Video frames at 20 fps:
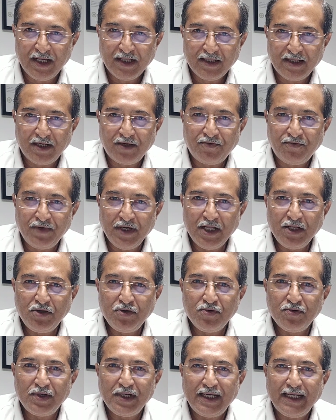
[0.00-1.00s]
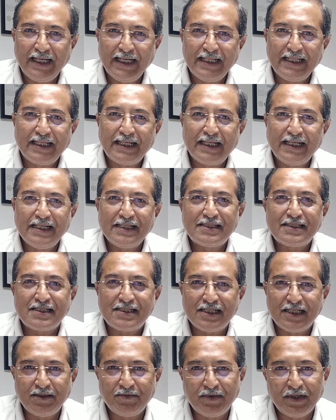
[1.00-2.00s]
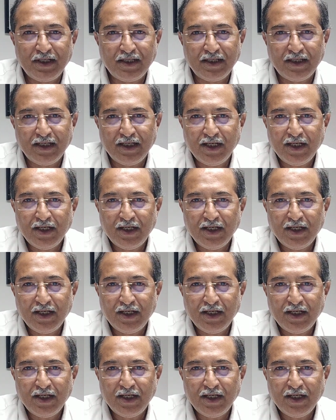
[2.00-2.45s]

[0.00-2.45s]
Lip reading: that when you increase the table